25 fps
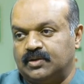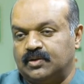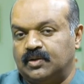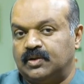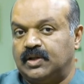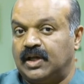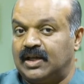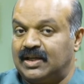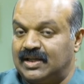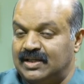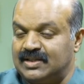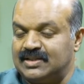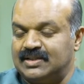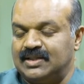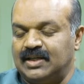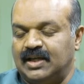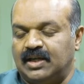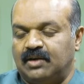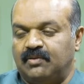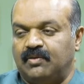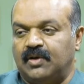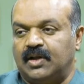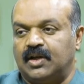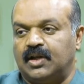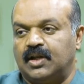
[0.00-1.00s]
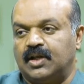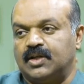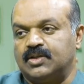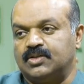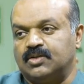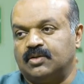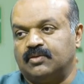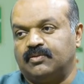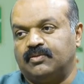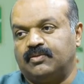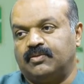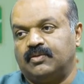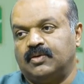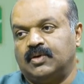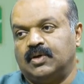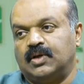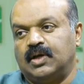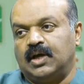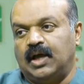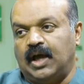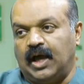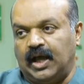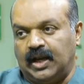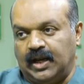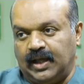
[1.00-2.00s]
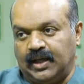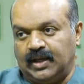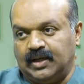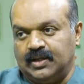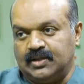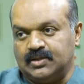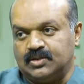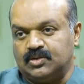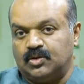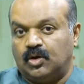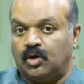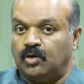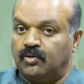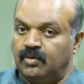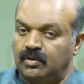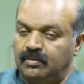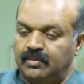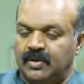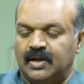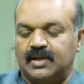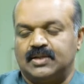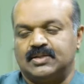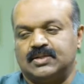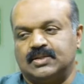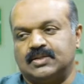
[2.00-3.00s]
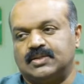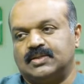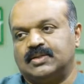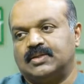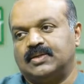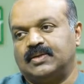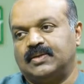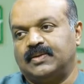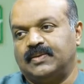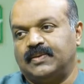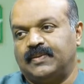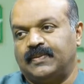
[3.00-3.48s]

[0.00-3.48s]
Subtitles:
So that is the advantage of aligners over braces.